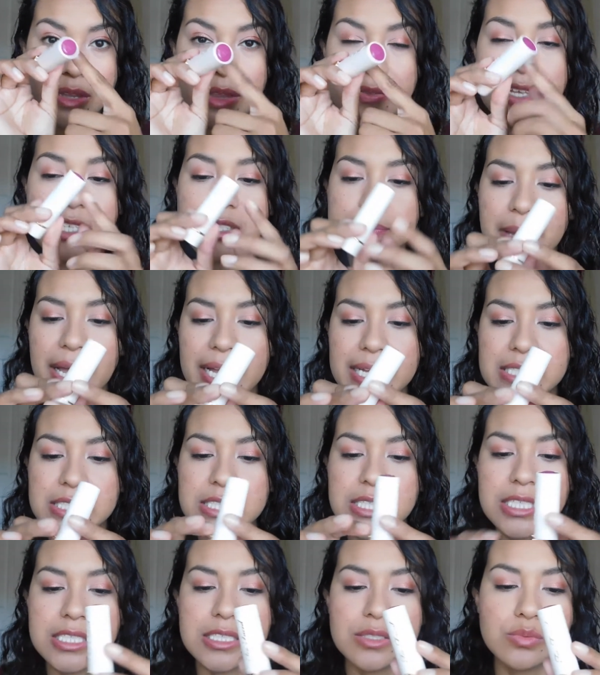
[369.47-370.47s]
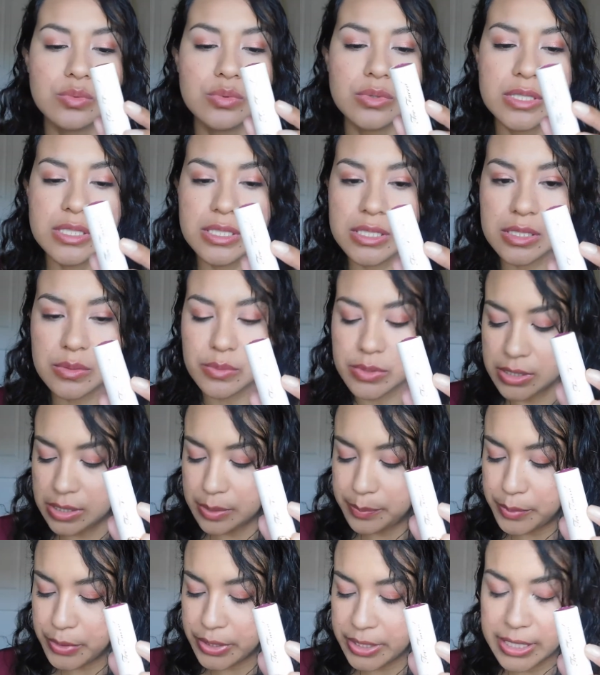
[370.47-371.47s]
this packaging is really really
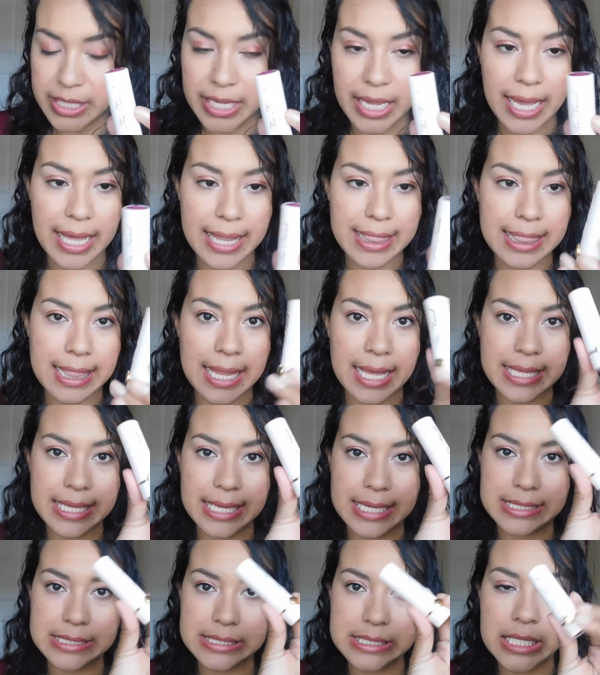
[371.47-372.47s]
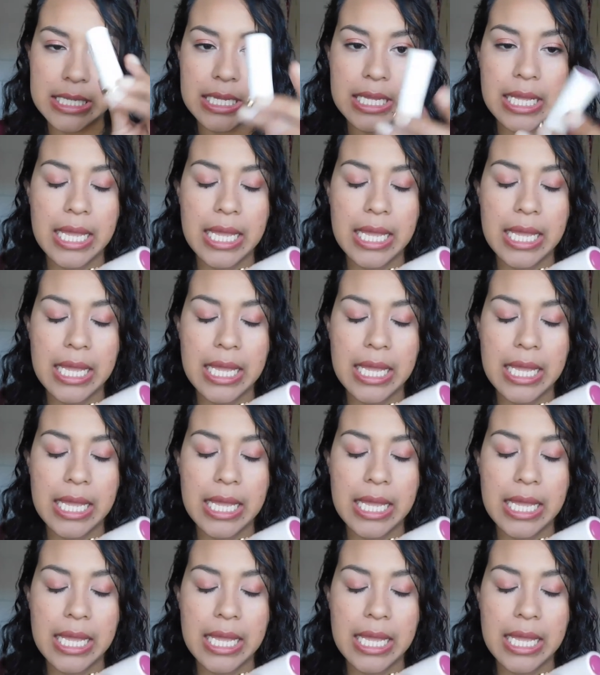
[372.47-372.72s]
pretty i like it